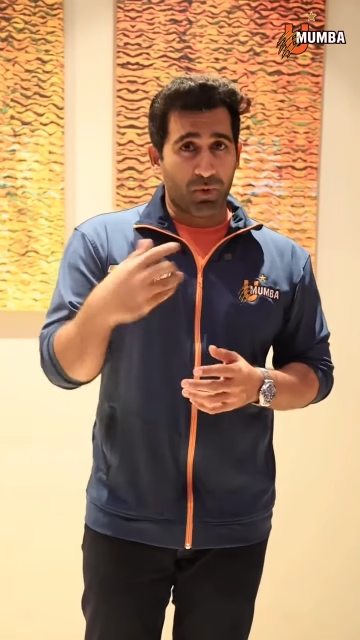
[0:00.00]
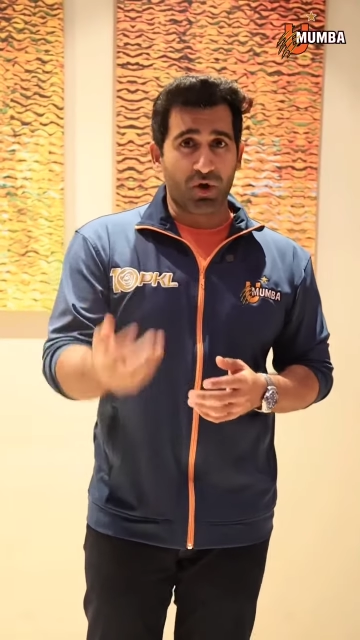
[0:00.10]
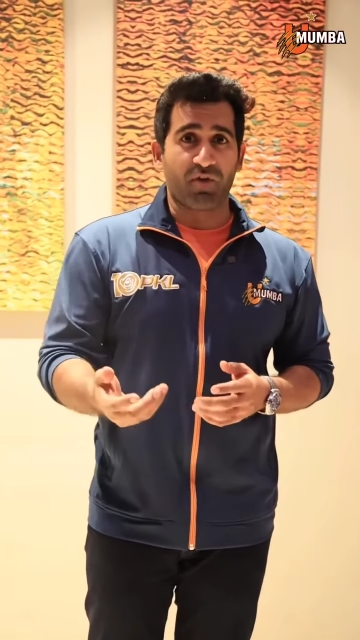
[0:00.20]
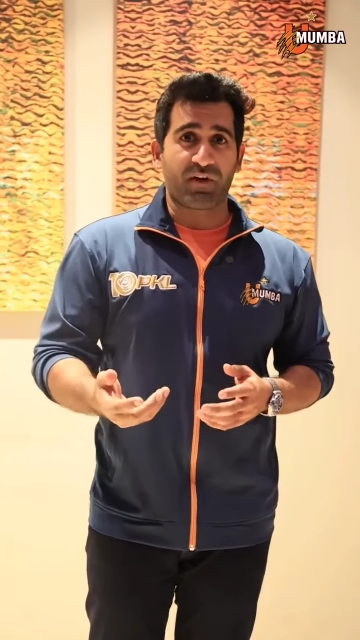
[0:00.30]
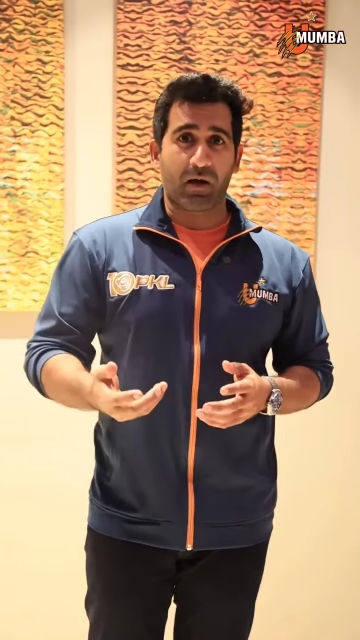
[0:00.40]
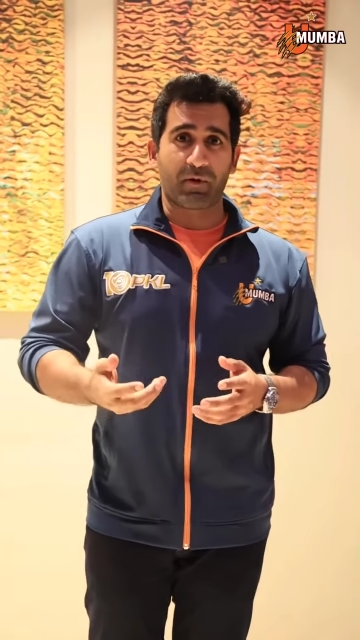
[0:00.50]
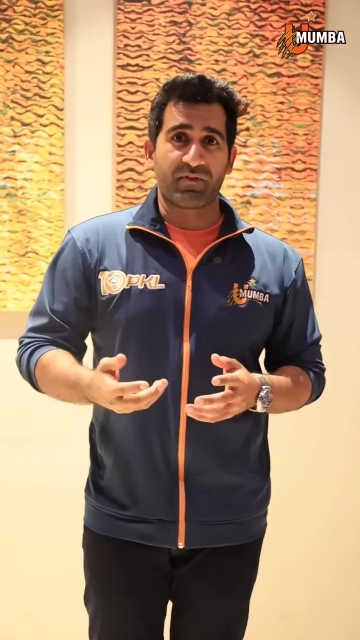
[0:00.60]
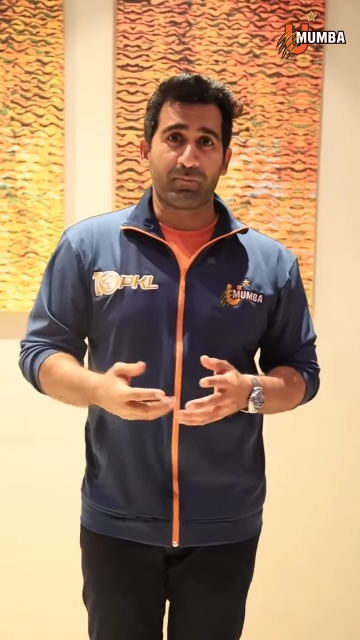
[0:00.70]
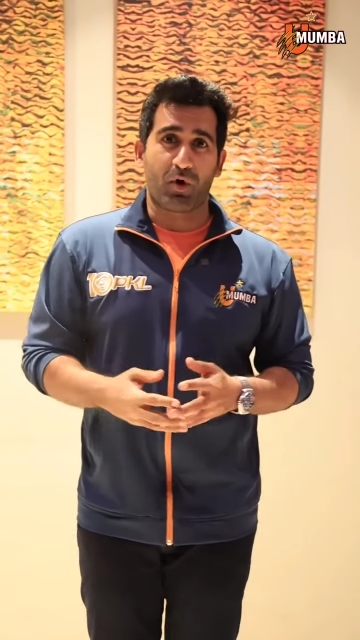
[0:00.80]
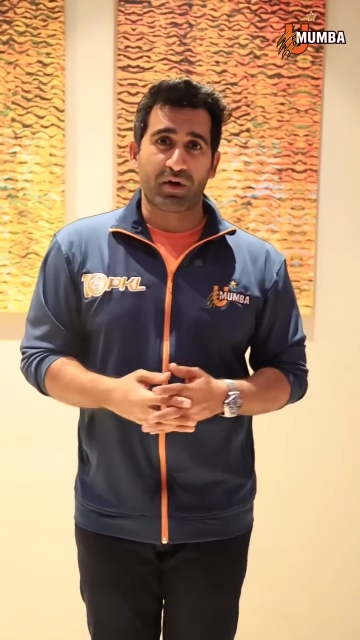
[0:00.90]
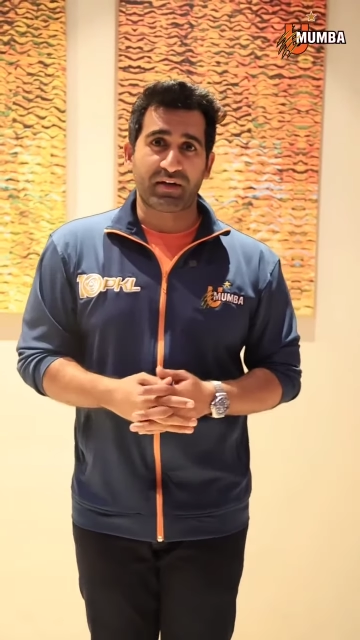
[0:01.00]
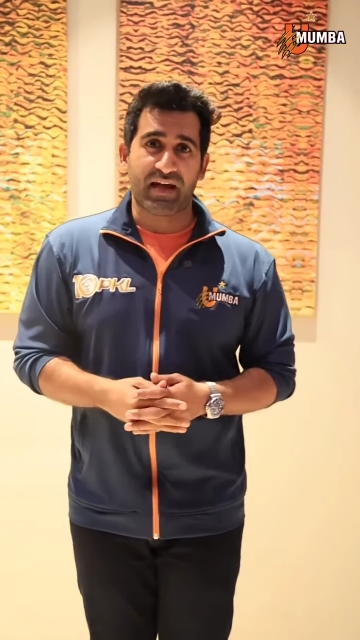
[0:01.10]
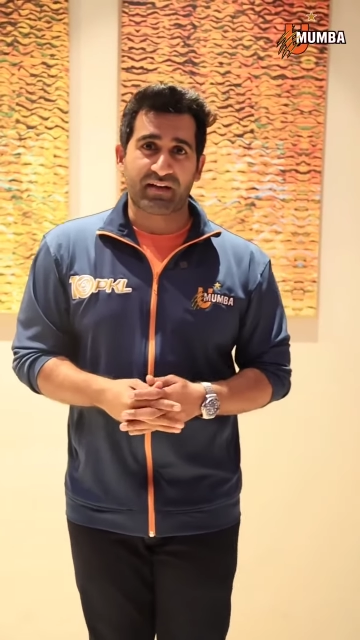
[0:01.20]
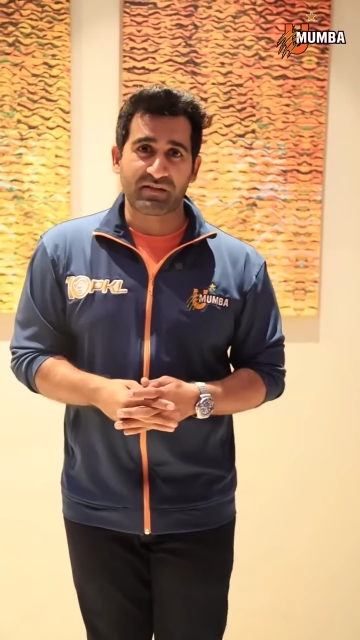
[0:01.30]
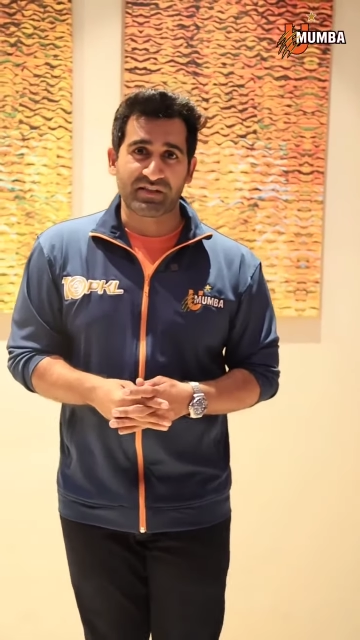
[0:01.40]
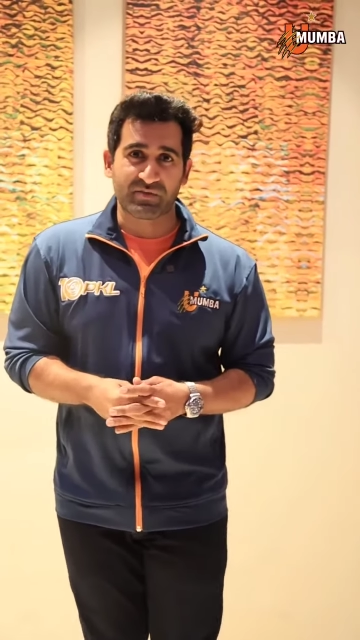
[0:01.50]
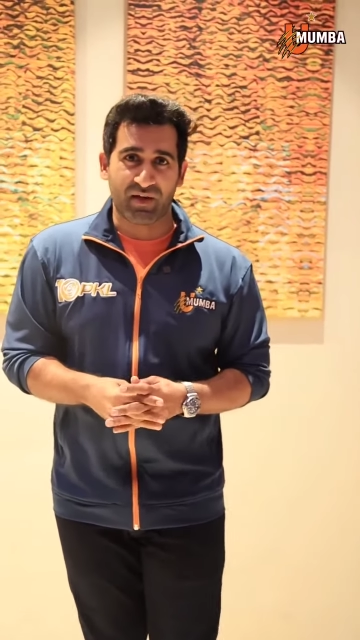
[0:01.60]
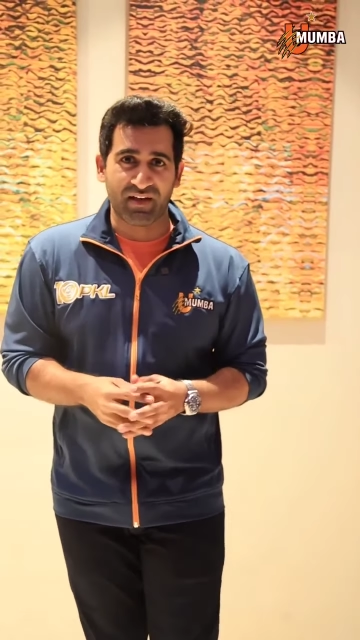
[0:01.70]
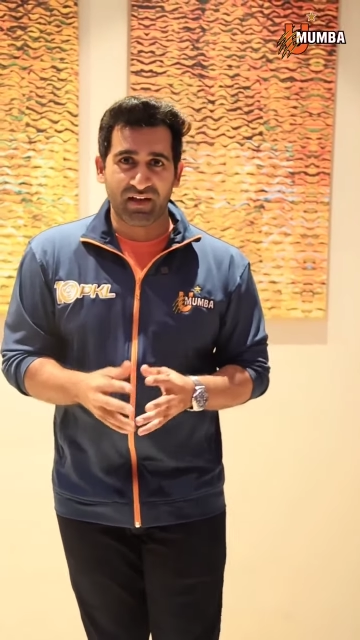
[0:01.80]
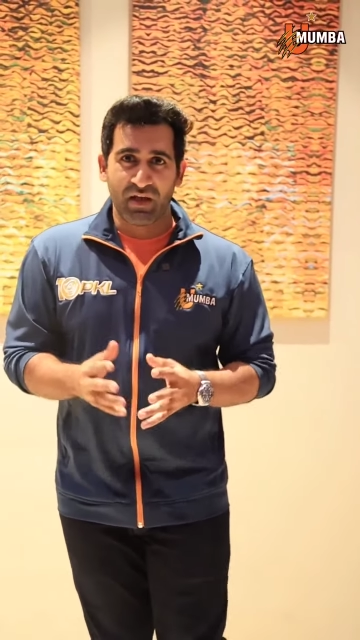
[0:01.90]
Pulled off a couple of important tackles as
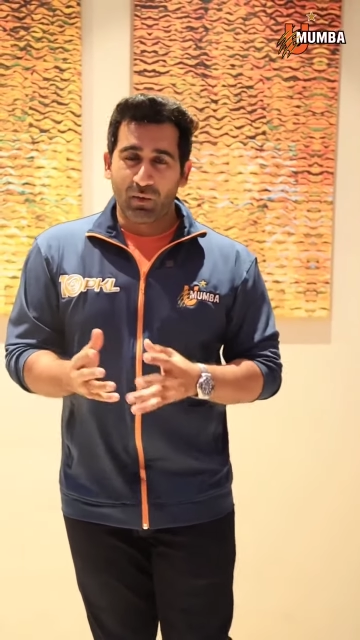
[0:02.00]
well.